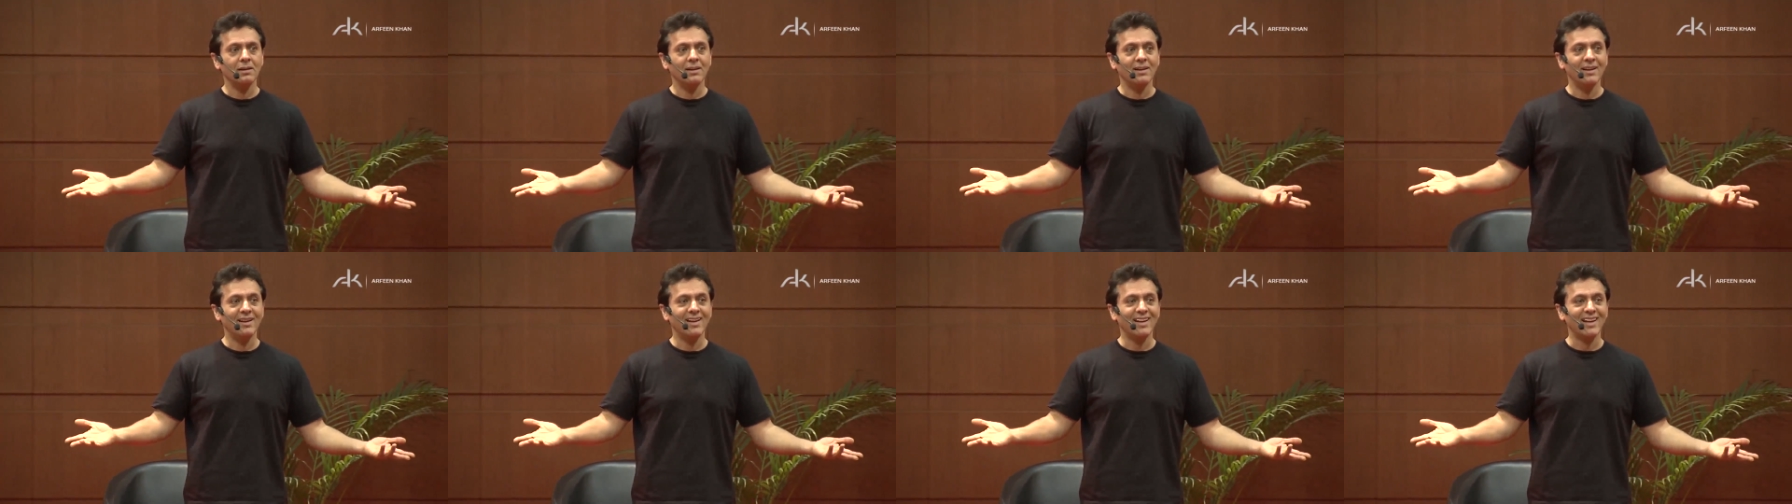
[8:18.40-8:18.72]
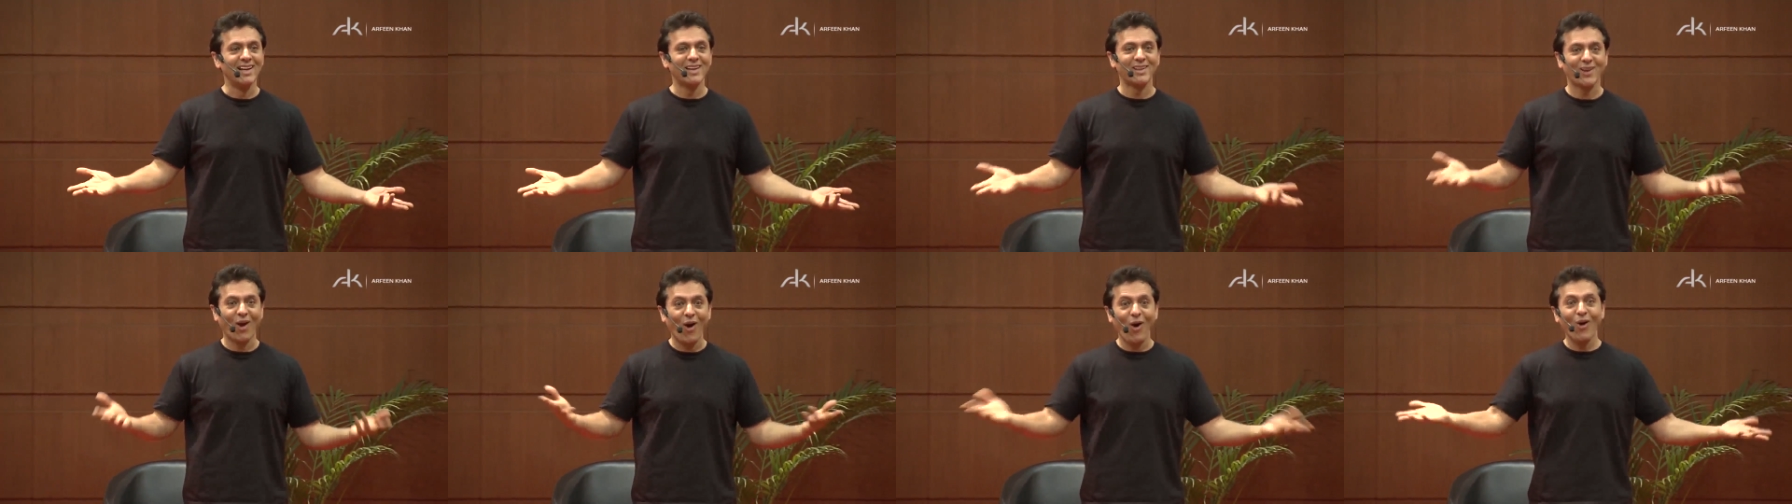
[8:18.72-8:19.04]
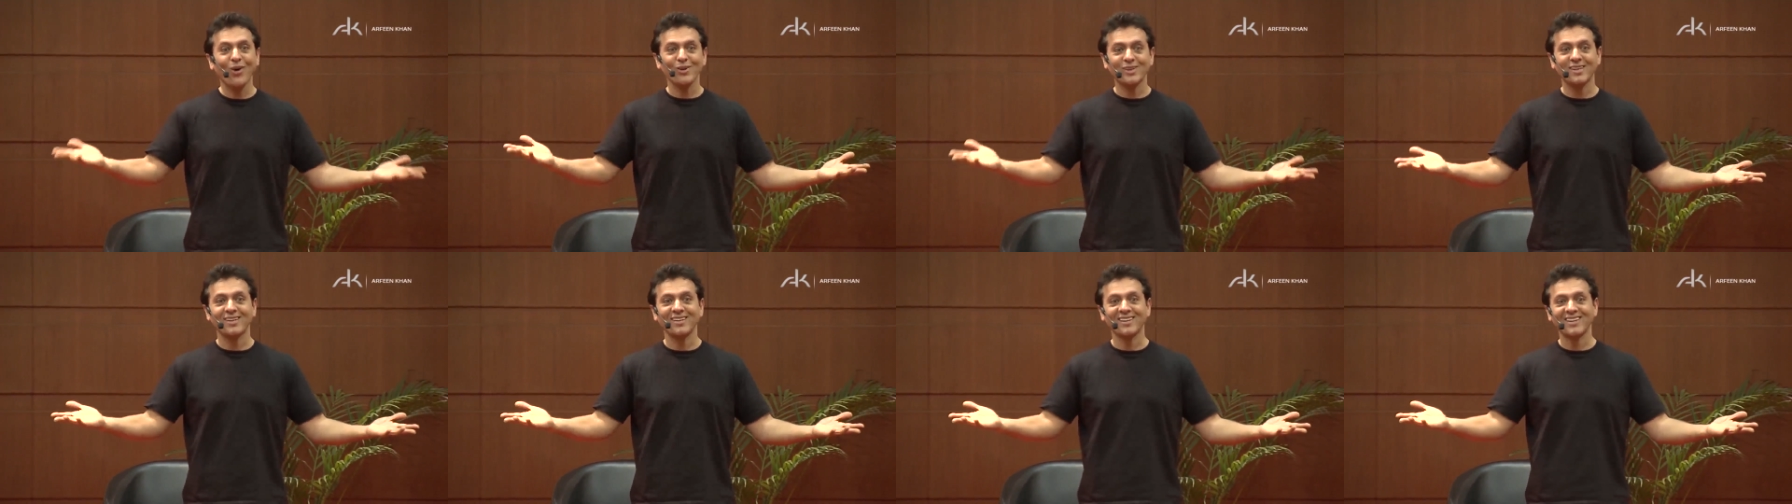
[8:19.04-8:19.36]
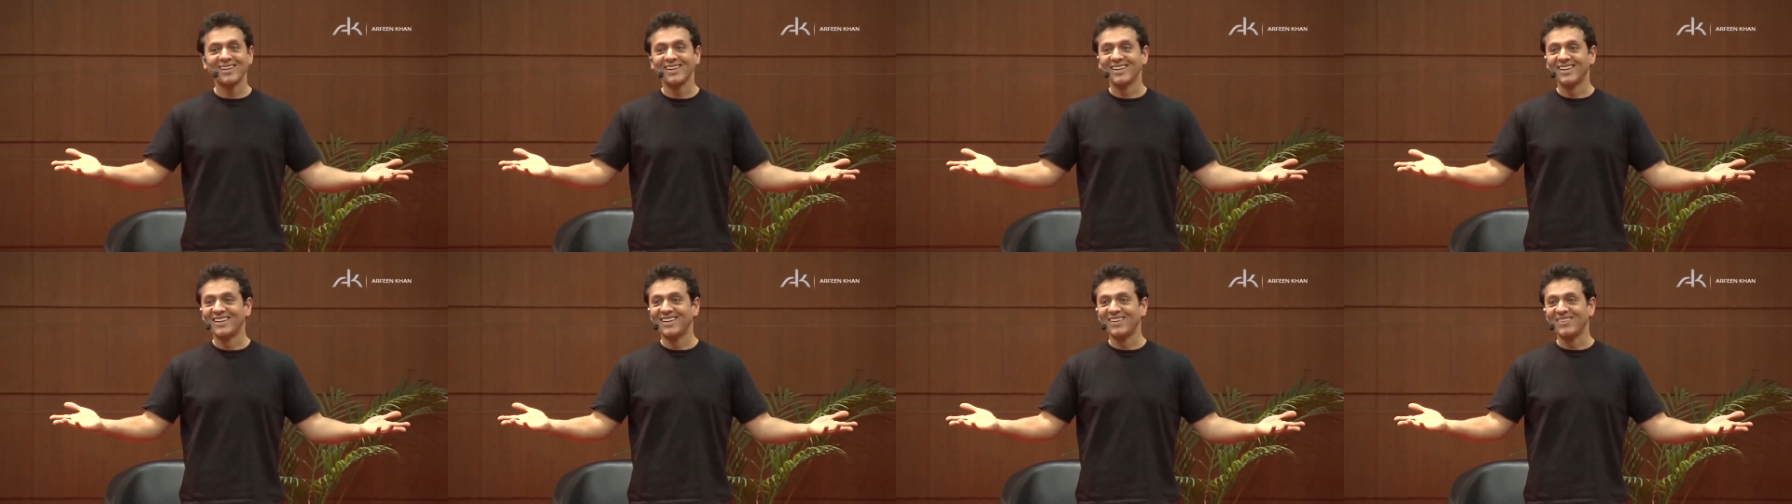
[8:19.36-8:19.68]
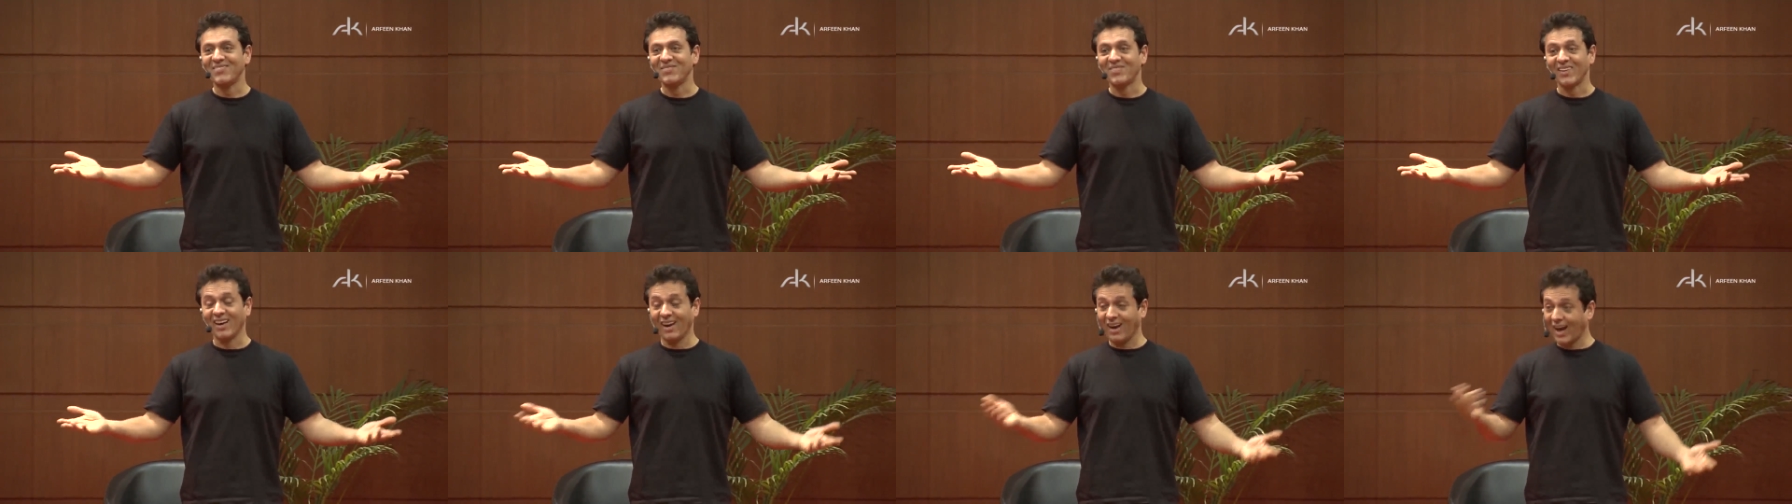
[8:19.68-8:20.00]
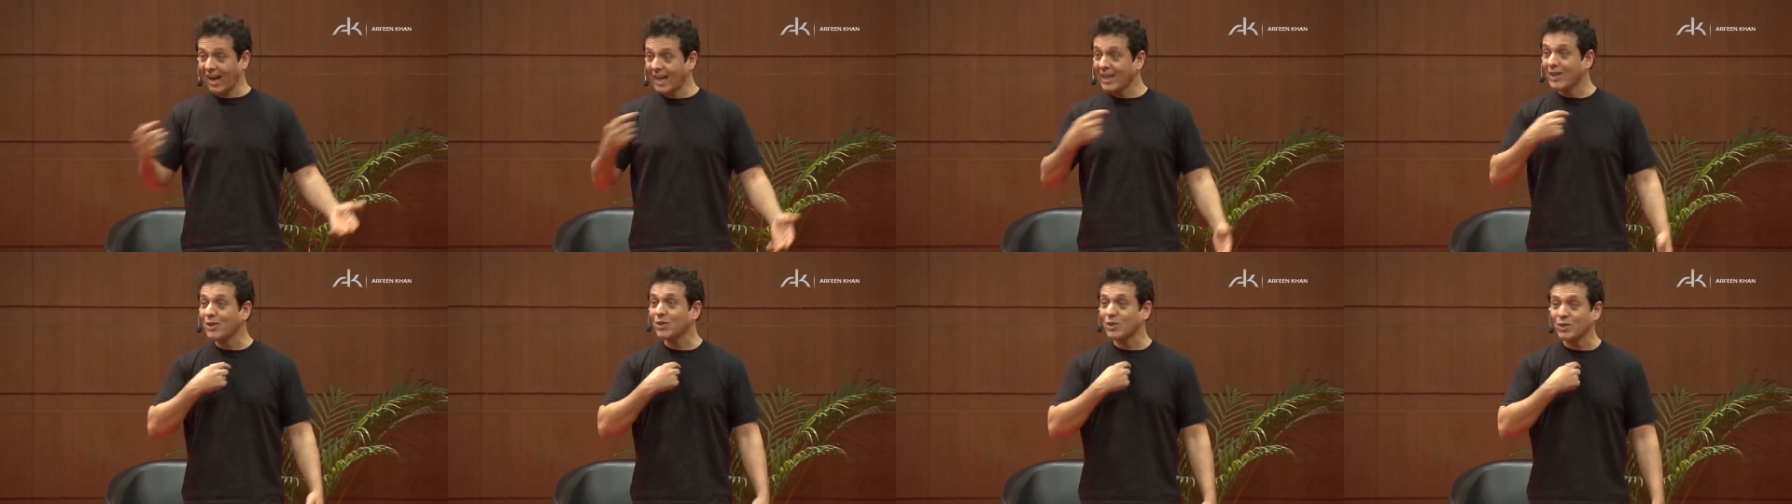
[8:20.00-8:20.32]
It's hot.
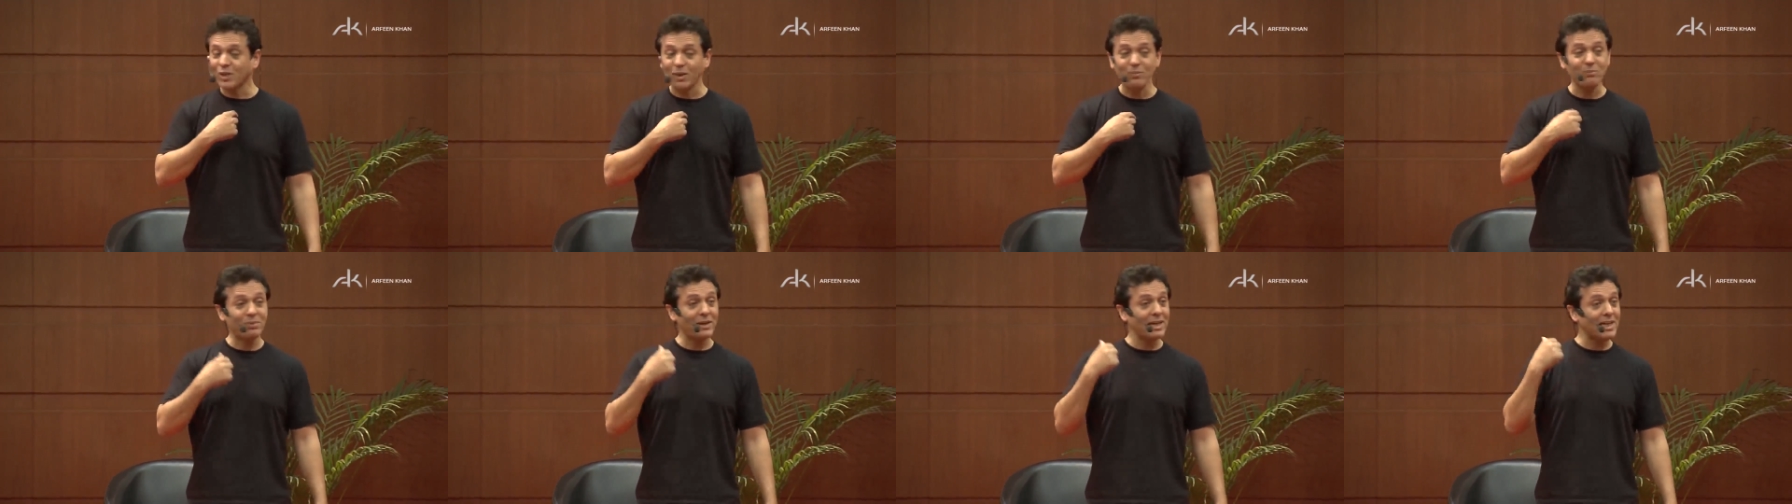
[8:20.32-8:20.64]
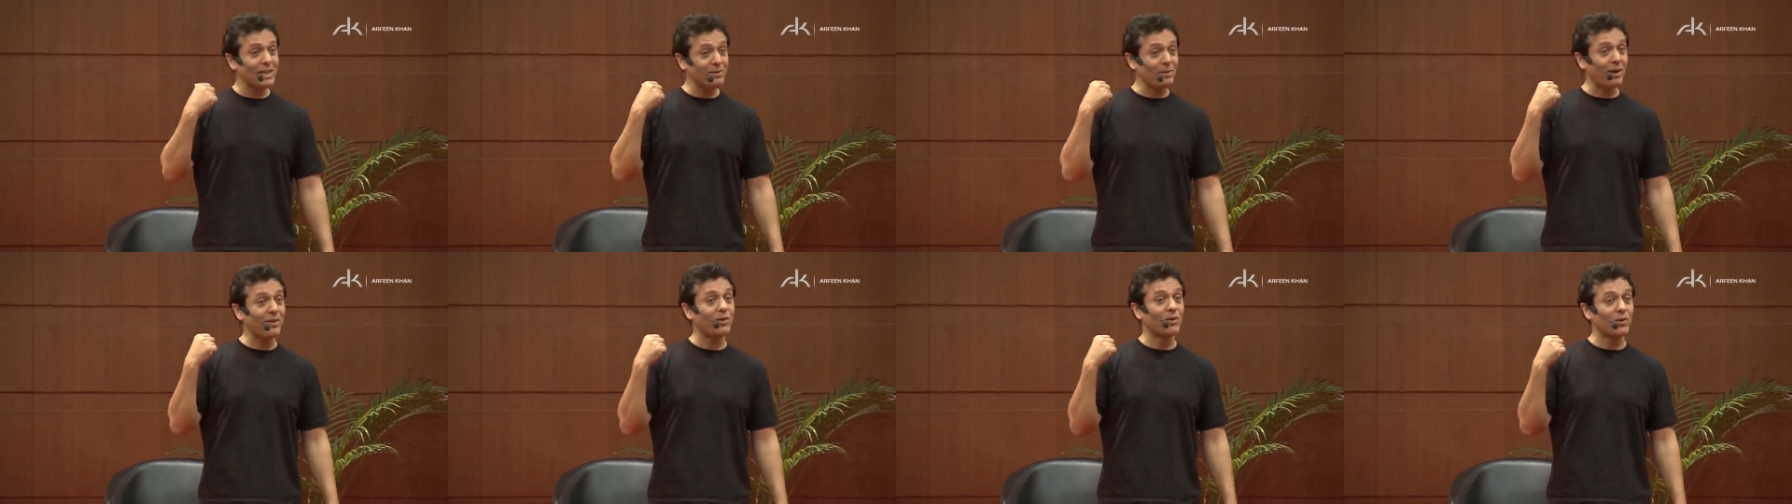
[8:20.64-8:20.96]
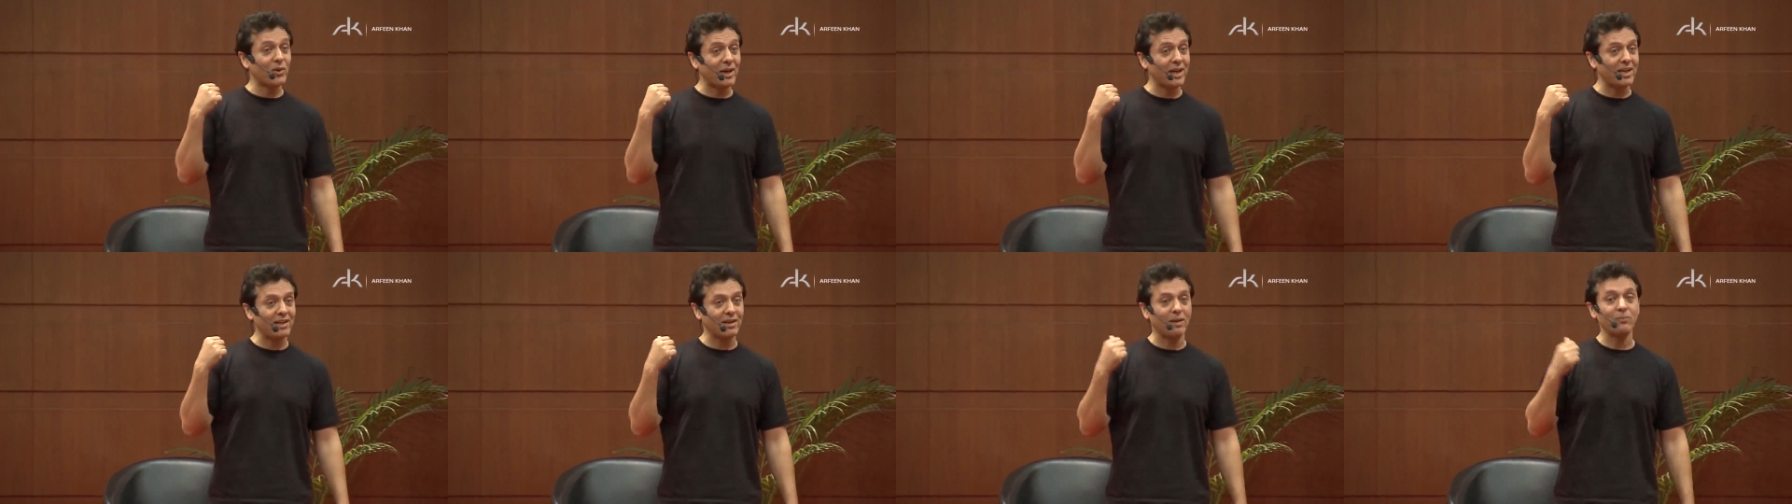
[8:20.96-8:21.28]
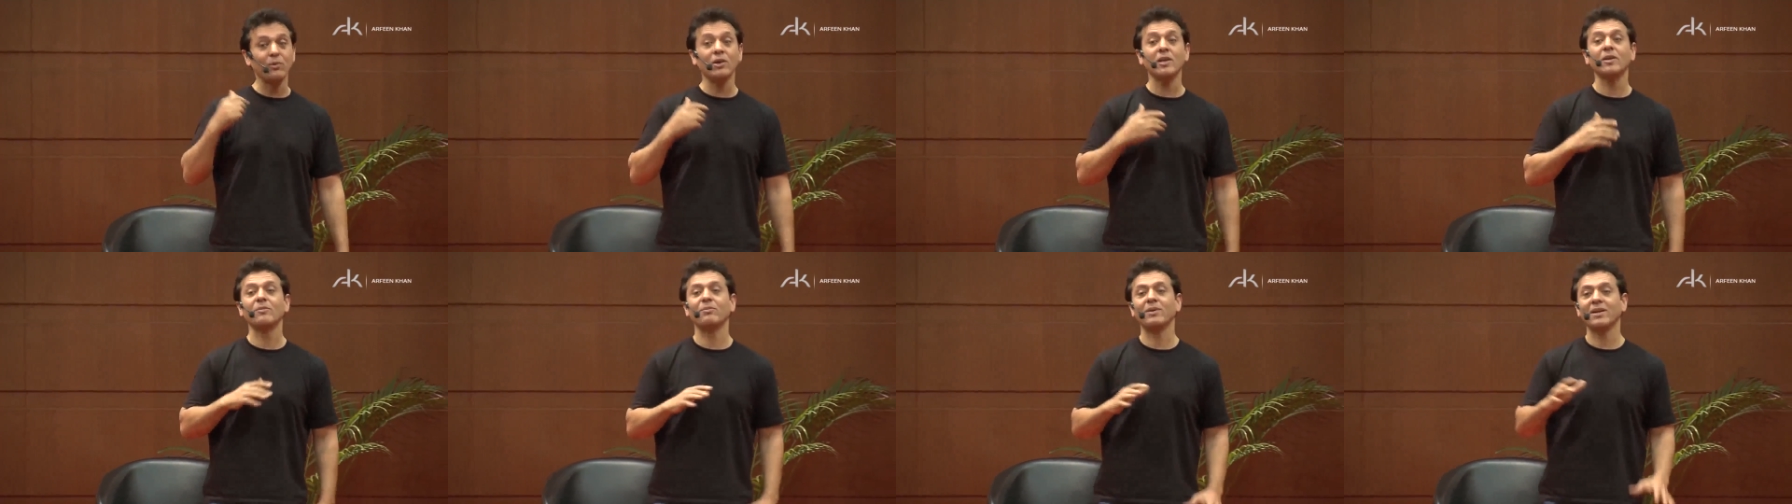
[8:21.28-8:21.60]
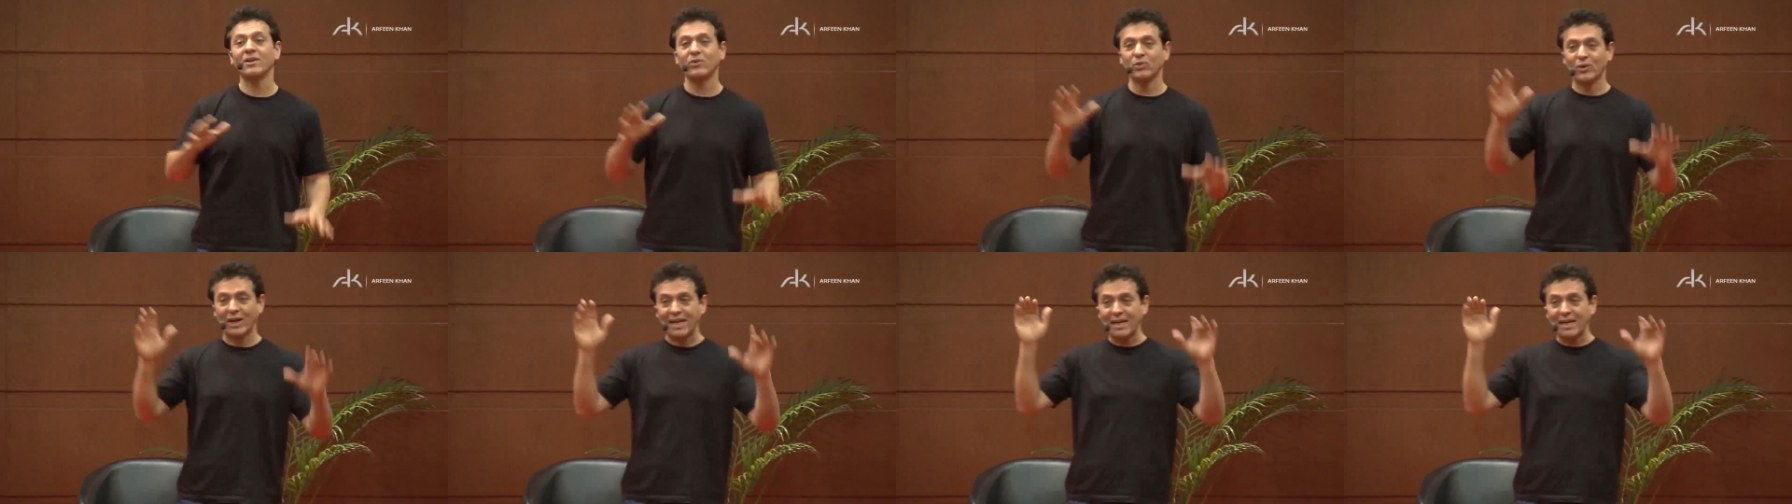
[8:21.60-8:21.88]
I used to complain about the rain. I'm not a big rain